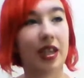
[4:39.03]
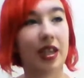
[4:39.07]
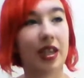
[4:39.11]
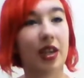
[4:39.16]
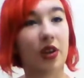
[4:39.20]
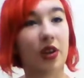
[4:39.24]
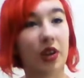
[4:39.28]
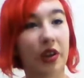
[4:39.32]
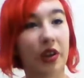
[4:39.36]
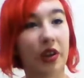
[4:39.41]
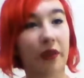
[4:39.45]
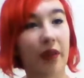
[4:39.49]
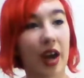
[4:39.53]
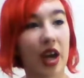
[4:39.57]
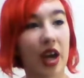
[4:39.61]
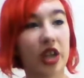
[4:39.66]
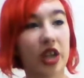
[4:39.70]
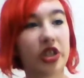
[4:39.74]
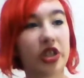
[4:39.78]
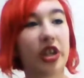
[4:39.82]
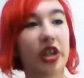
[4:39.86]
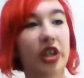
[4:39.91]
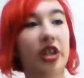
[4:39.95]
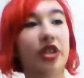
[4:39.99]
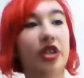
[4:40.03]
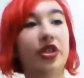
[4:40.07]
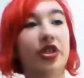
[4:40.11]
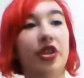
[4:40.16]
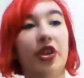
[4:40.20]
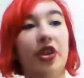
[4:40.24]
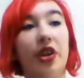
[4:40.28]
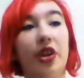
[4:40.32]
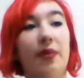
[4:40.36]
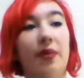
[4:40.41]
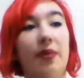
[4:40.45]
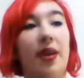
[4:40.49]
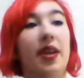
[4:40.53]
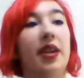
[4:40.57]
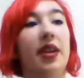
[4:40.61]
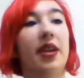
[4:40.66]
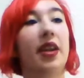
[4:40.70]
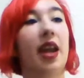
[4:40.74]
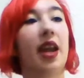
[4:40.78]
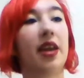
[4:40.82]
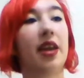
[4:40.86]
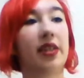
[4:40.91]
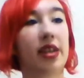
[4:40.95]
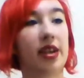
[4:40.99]
He could have let her change. It could have ended
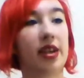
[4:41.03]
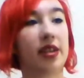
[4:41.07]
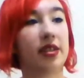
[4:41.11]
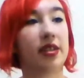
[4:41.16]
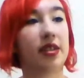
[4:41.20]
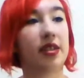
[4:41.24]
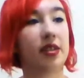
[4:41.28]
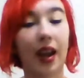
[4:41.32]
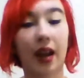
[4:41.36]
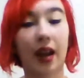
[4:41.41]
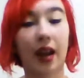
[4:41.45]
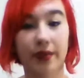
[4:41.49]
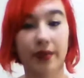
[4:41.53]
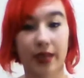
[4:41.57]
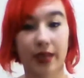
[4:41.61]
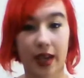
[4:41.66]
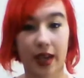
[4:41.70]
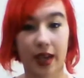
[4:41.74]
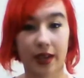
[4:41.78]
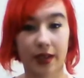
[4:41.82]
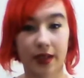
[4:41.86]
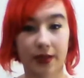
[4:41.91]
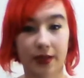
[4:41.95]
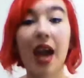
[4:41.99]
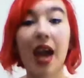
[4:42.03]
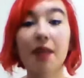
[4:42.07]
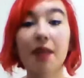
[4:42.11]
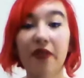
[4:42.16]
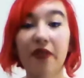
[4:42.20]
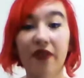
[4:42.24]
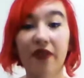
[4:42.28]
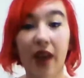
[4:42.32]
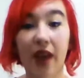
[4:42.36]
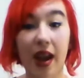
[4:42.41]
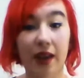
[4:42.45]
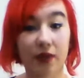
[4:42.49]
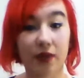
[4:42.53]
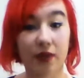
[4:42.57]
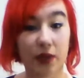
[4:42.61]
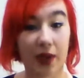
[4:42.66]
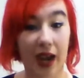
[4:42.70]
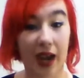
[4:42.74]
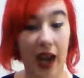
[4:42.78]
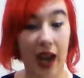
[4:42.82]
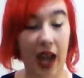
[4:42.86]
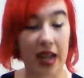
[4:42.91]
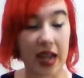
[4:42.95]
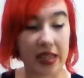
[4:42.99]
like that. Enough said. I'm a fan of
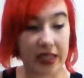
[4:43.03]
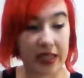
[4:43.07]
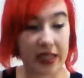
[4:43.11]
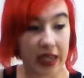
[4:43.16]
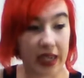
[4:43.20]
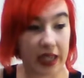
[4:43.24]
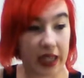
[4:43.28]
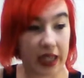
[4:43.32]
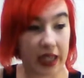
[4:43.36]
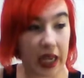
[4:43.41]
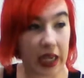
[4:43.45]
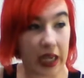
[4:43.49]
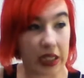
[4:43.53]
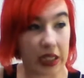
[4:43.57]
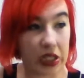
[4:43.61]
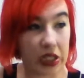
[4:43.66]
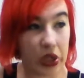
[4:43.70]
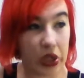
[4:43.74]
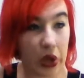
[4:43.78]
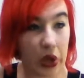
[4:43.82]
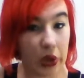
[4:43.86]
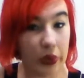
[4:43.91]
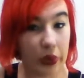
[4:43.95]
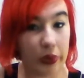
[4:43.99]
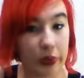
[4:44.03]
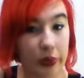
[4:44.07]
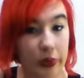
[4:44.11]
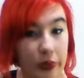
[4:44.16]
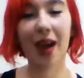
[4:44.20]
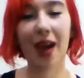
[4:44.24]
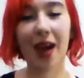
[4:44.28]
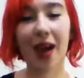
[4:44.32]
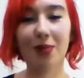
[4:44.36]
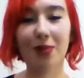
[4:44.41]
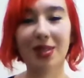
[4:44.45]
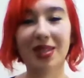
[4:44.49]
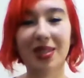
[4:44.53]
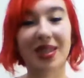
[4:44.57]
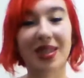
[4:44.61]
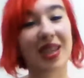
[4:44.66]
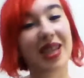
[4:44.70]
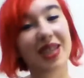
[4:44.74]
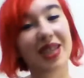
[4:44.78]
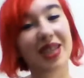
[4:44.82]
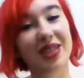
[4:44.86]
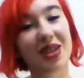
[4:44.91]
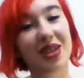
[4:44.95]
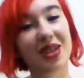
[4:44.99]
Twilight and saying that, so that was
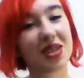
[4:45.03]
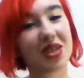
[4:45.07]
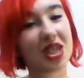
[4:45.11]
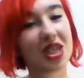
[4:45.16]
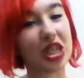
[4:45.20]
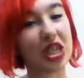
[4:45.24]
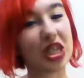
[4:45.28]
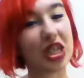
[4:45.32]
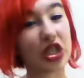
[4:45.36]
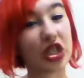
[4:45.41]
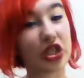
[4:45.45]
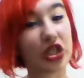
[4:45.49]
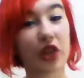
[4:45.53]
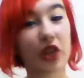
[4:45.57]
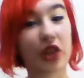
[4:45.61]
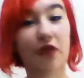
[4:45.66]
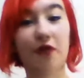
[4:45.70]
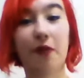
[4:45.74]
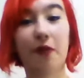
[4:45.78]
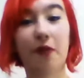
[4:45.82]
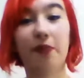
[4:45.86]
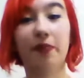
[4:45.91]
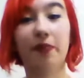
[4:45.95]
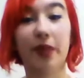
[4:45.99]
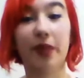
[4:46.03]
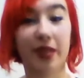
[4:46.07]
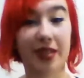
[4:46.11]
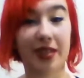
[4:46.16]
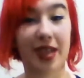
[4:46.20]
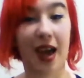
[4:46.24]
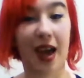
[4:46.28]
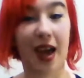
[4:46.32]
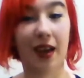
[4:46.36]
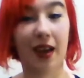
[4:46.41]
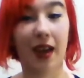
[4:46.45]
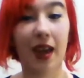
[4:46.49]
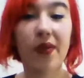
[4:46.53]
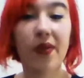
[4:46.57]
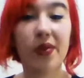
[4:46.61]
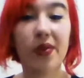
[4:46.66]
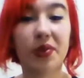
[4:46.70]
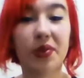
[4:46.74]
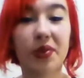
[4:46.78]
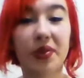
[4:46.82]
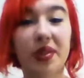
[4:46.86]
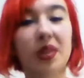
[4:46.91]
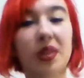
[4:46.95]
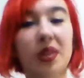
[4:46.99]
the Totally Should Have book tag. If you
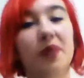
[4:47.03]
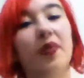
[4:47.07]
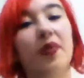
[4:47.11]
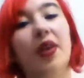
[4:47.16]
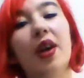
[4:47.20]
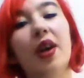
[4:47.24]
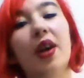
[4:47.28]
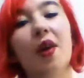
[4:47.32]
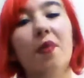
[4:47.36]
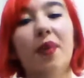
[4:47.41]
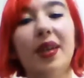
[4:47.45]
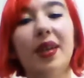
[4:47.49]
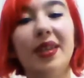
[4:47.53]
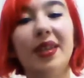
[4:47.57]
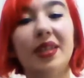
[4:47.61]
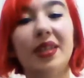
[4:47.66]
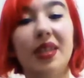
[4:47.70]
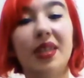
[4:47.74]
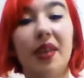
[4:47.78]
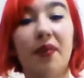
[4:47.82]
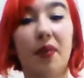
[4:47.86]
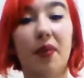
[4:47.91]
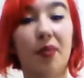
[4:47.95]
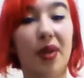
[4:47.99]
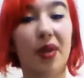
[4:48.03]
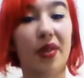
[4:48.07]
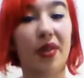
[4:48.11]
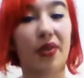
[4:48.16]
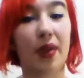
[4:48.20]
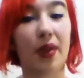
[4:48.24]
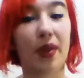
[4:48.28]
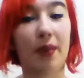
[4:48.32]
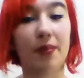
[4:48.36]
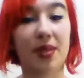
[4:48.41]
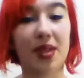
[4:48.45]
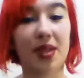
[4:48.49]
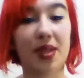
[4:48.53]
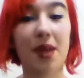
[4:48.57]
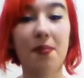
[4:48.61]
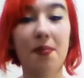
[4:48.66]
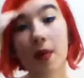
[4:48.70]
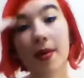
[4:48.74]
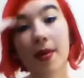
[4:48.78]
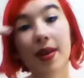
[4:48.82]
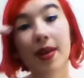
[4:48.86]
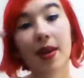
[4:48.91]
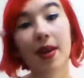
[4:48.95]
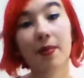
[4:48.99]
enjoyed this video, please give it a big thumbs
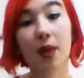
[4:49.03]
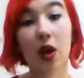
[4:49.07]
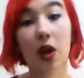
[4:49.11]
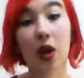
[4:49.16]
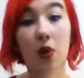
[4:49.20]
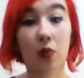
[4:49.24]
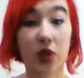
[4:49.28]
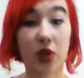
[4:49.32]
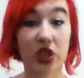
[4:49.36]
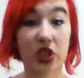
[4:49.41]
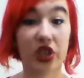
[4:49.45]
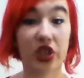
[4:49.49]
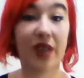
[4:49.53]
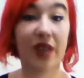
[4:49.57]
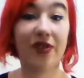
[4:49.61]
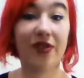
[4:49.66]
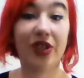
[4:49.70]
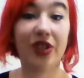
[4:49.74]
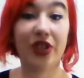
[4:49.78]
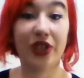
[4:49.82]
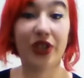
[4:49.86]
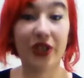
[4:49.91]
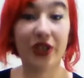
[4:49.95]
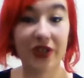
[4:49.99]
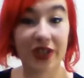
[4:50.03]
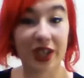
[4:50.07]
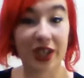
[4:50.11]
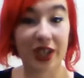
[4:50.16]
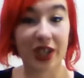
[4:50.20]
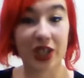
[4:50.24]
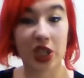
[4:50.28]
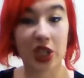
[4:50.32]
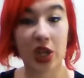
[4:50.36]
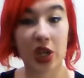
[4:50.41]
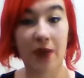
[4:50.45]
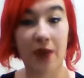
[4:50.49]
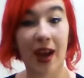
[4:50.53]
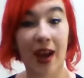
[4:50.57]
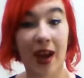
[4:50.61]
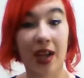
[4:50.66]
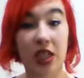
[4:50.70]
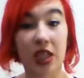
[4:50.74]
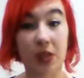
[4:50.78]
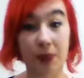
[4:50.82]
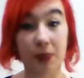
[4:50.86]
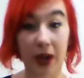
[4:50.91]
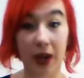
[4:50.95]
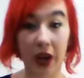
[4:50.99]
up. Comment down below which series you think should have
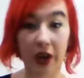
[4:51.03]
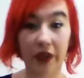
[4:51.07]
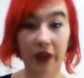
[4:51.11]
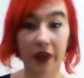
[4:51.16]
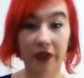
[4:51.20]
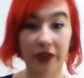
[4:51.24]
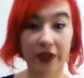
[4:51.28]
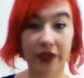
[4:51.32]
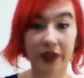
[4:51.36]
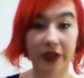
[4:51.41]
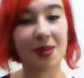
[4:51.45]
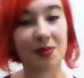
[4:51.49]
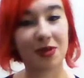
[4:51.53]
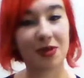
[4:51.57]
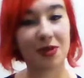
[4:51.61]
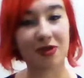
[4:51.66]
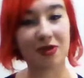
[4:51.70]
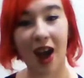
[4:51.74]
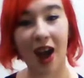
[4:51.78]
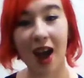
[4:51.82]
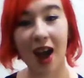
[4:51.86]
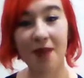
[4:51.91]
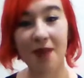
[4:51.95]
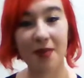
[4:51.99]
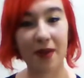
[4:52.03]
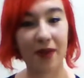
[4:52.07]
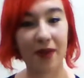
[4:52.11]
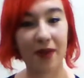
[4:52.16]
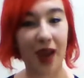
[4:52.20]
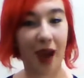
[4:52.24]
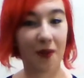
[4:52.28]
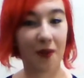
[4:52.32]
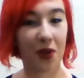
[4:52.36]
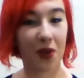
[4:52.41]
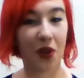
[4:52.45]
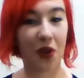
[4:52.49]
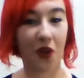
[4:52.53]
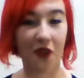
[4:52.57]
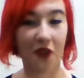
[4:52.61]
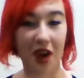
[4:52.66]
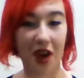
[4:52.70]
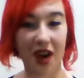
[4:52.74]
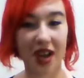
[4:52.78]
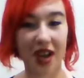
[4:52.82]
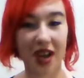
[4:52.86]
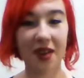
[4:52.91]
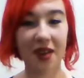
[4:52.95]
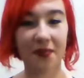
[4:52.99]
had a spin-off. Subscribe if you haven't
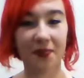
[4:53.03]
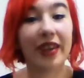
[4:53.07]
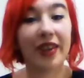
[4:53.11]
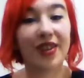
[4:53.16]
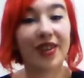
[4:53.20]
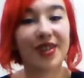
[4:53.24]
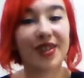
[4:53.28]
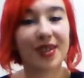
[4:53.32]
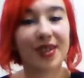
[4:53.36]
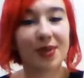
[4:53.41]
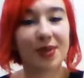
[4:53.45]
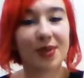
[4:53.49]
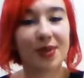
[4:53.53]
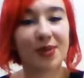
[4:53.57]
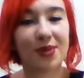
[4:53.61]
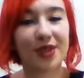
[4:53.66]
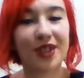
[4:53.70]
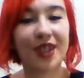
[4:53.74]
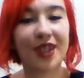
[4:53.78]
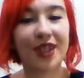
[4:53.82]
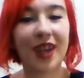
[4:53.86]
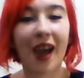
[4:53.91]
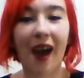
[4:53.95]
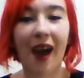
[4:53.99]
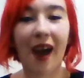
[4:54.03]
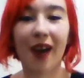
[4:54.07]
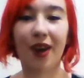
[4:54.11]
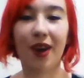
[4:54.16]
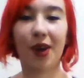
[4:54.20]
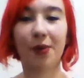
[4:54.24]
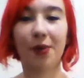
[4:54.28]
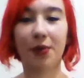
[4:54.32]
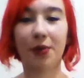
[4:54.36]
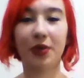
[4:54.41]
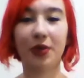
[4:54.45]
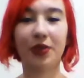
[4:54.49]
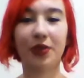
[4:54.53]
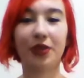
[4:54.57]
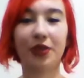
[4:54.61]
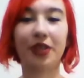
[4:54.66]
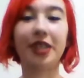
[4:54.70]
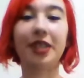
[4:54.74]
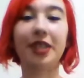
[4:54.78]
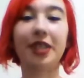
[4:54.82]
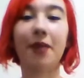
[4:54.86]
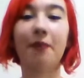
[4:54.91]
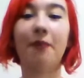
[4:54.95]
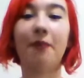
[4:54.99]
already. Thank you so much for watching. I hope you
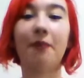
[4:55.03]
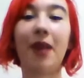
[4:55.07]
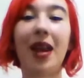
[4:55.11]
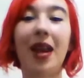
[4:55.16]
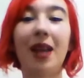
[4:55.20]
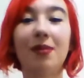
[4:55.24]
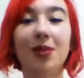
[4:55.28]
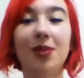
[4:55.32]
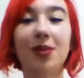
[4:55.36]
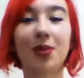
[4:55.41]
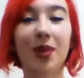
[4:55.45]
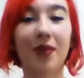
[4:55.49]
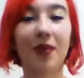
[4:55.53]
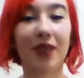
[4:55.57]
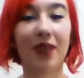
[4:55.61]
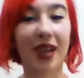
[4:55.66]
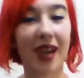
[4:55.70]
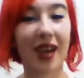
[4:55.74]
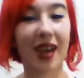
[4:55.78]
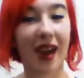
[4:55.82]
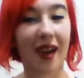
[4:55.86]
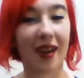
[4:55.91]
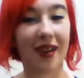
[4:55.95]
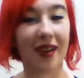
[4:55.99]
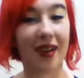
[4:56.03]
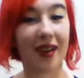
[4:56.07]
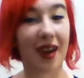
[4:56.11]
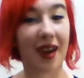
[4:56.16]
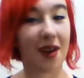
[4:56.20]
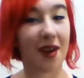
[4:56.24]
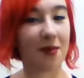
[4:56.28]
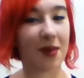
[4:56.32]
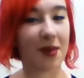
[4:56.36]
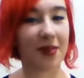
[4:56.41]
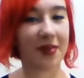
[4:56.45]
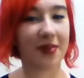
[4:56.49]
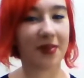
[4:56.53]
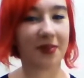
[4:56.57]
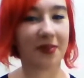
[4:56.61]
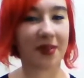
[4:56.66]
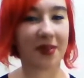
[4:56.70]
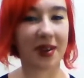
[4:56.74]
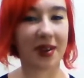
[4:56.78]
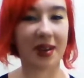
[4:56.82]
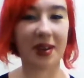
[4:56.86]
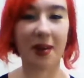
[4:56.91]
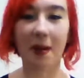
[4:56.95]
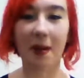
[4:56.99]
enjoyed. My name is Waverly and now I love to
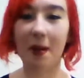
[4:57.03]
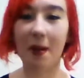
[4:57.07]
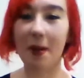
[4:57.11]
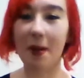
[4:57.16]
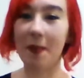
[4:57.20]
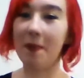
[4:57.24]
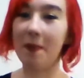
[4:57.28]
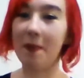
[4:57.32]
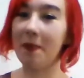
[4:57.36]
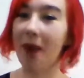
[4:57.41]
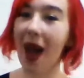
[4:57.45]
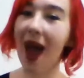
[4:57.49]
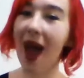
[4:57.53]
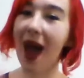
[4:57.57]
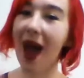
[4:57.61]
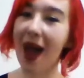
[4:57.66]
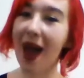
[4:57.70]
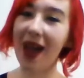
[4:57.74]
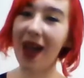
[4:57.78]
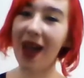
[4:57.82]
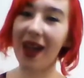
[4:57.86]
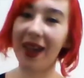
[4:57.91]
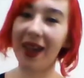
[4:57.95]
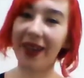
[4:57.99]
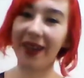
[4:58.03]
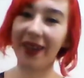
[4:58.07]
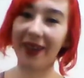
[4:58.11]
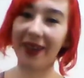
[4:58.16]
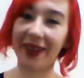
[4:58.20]
read. Bye!